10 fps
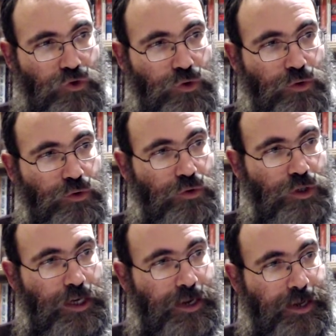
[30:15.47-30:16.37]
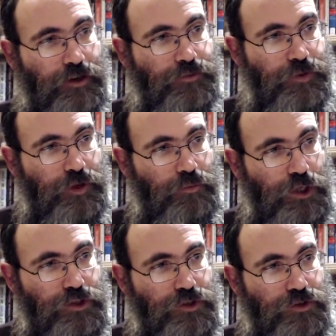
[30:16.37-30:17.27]
to allow for the
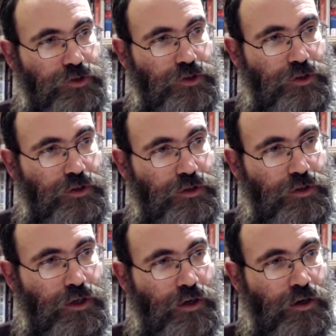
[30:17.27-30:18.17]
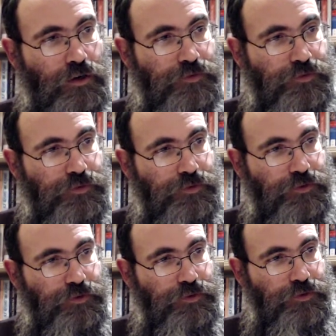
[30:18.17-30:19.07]
emergence of
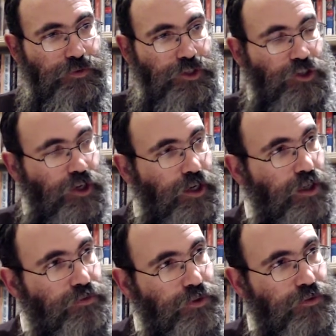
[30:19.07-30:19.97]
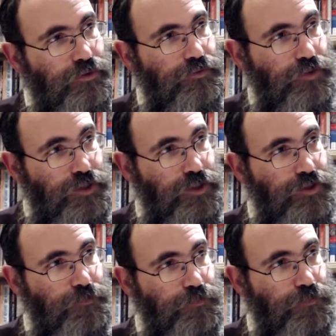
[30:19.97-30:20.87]
this keich hagvul.
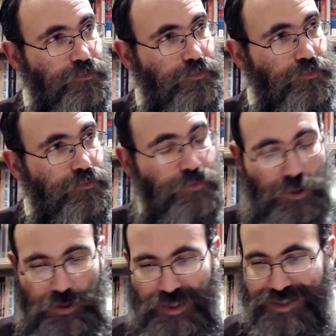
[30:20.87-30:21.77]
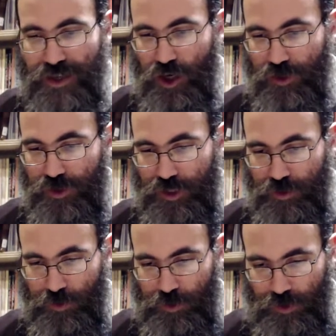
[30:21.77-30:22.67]
Verstehst? Okay, that's the context of what we're